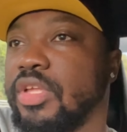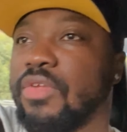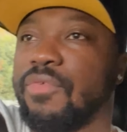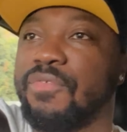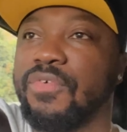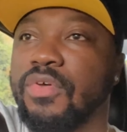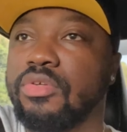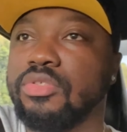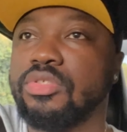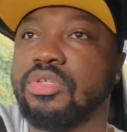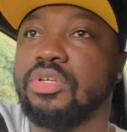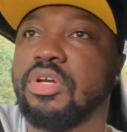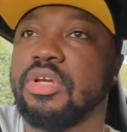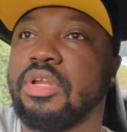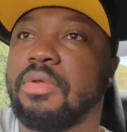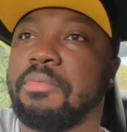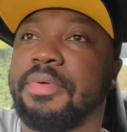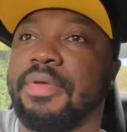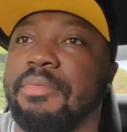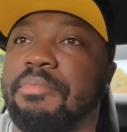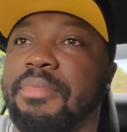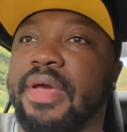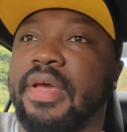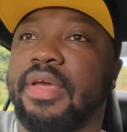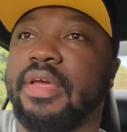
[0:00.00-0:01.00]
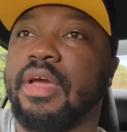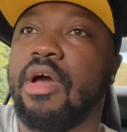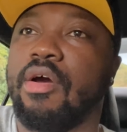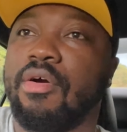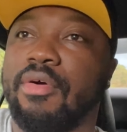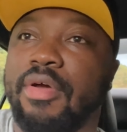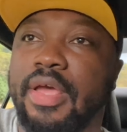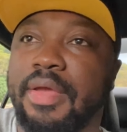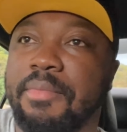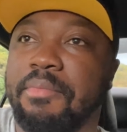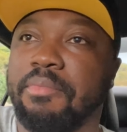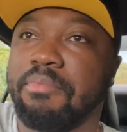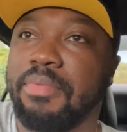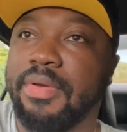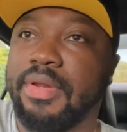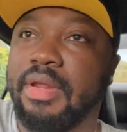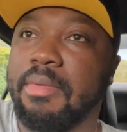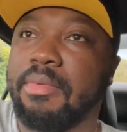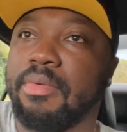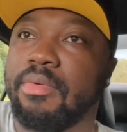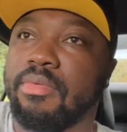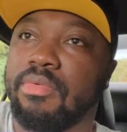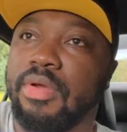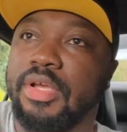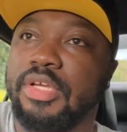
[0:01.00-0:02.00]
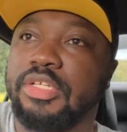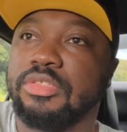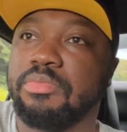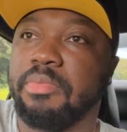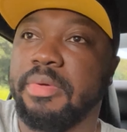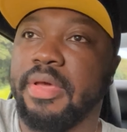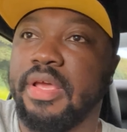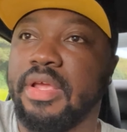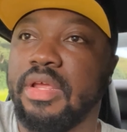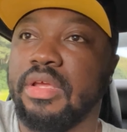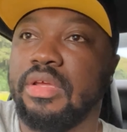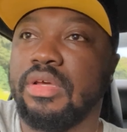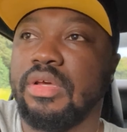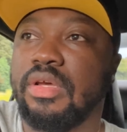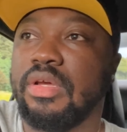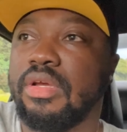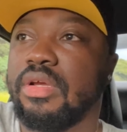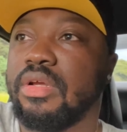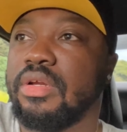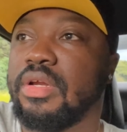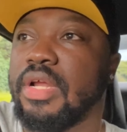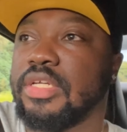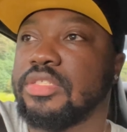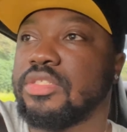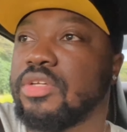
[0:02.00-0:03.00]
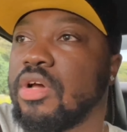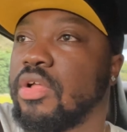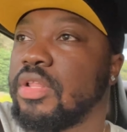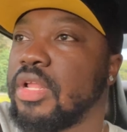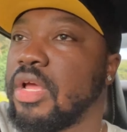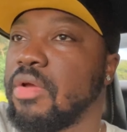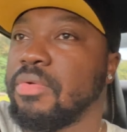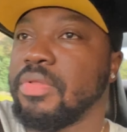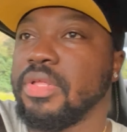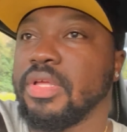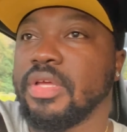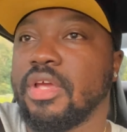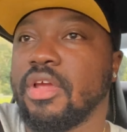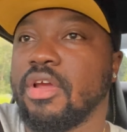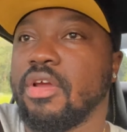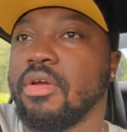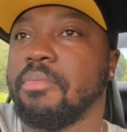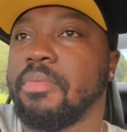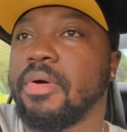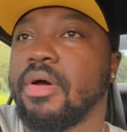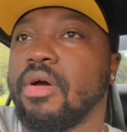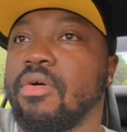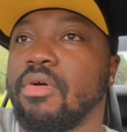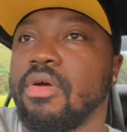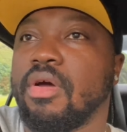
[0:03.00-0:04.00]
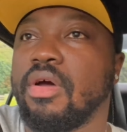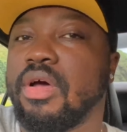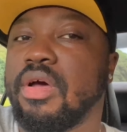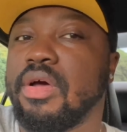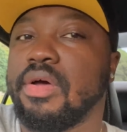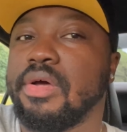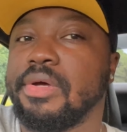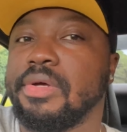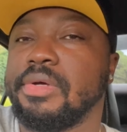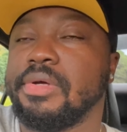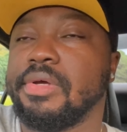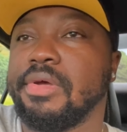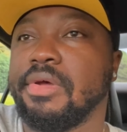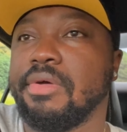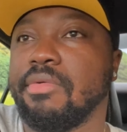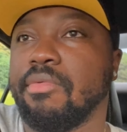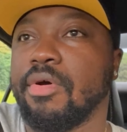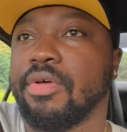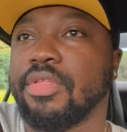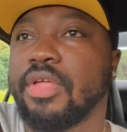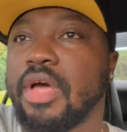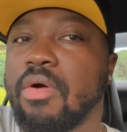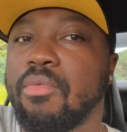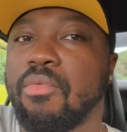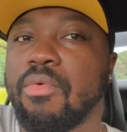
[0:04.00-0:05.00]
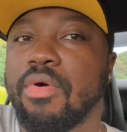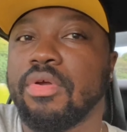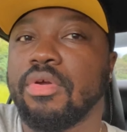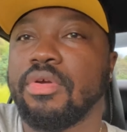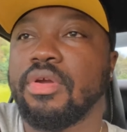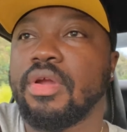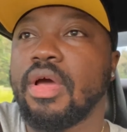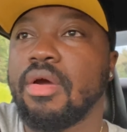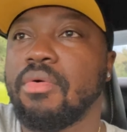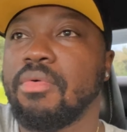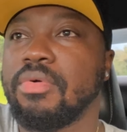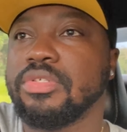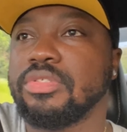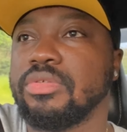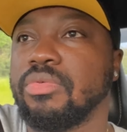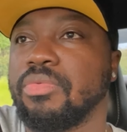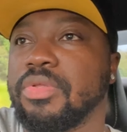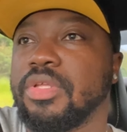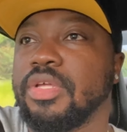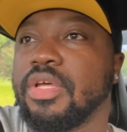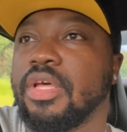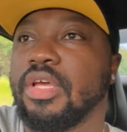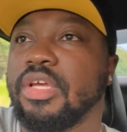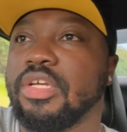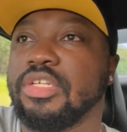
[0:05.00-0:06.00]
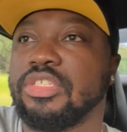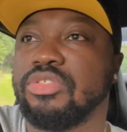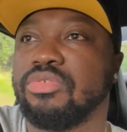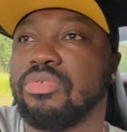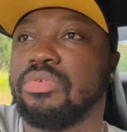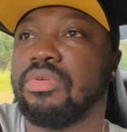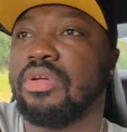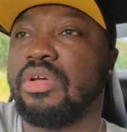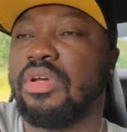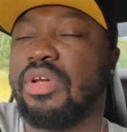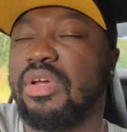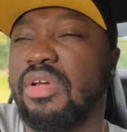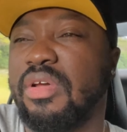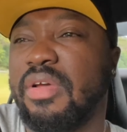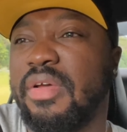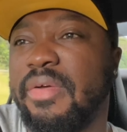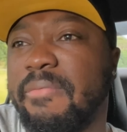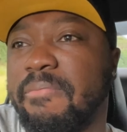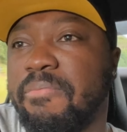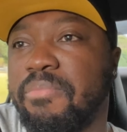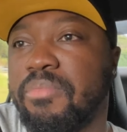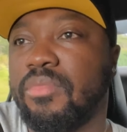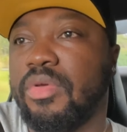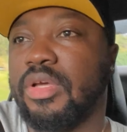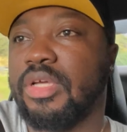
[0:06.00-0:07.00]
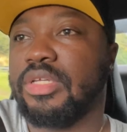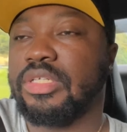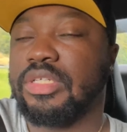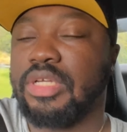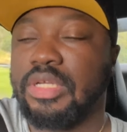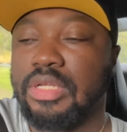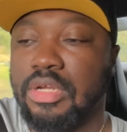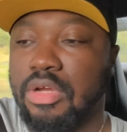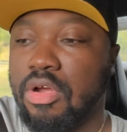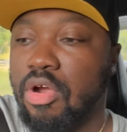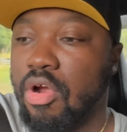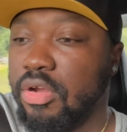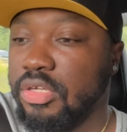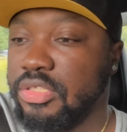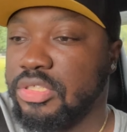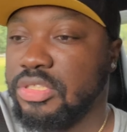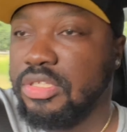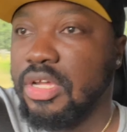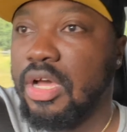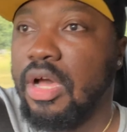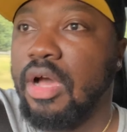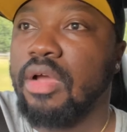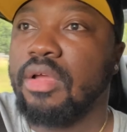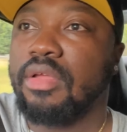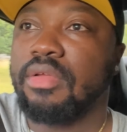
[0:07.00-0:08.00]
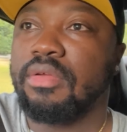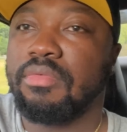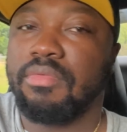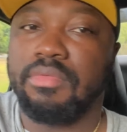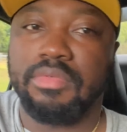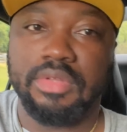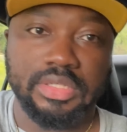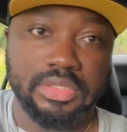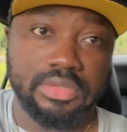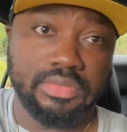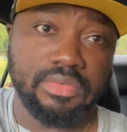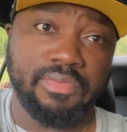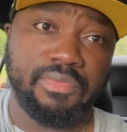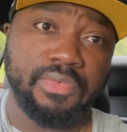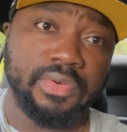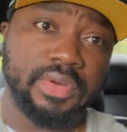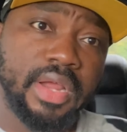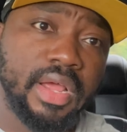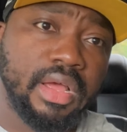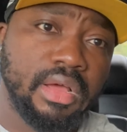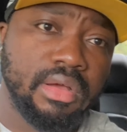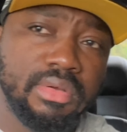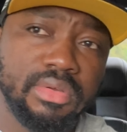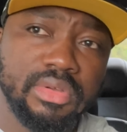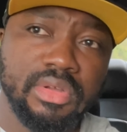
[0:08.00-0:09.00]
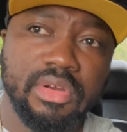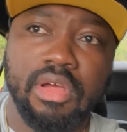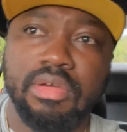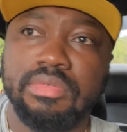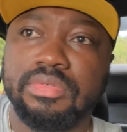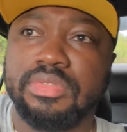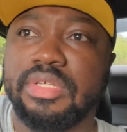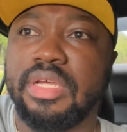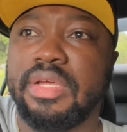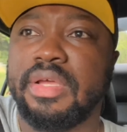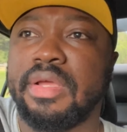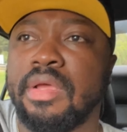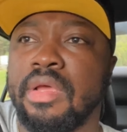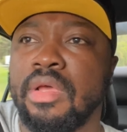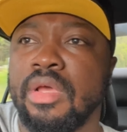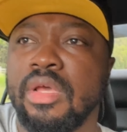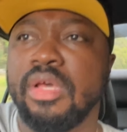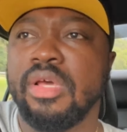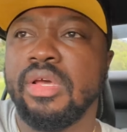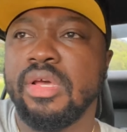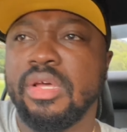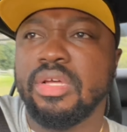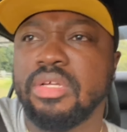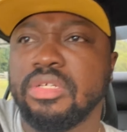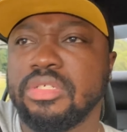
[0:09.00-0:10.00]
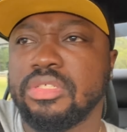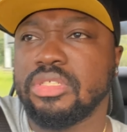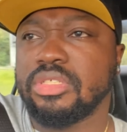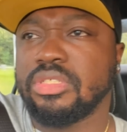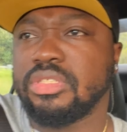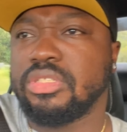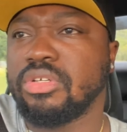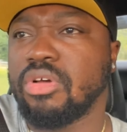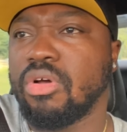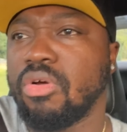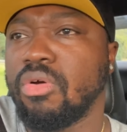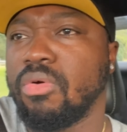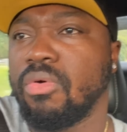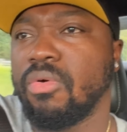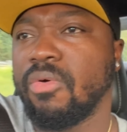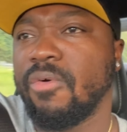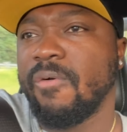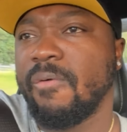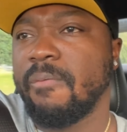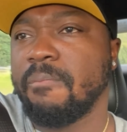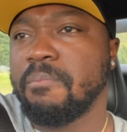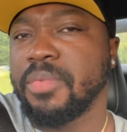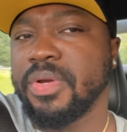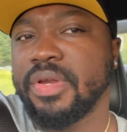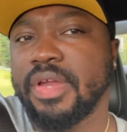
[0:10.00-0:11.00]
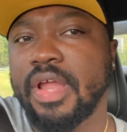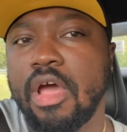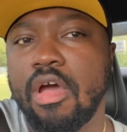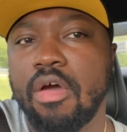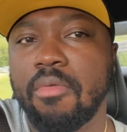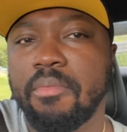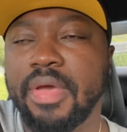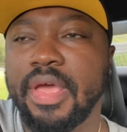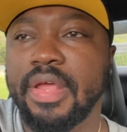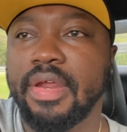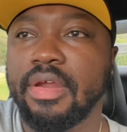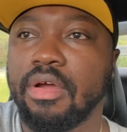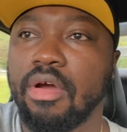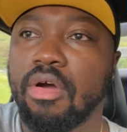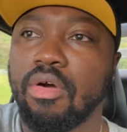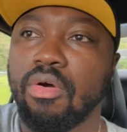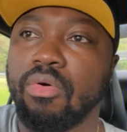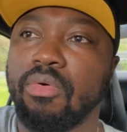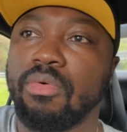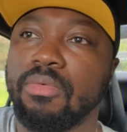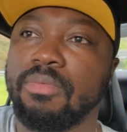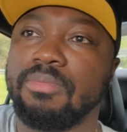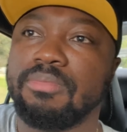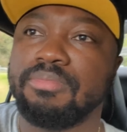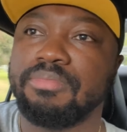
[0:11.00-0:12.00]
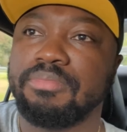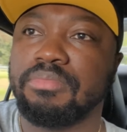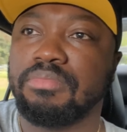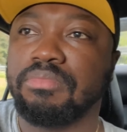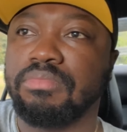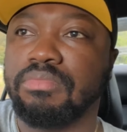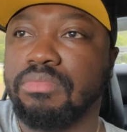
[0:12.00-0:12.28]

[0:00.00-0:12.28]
Just feels good to be back out and being able to race, man. That's all I really care about. Uh, whether I won or not wasn't really an issue because the car stock, at least for now. You know what I'm saying? So, but now I'm heading home.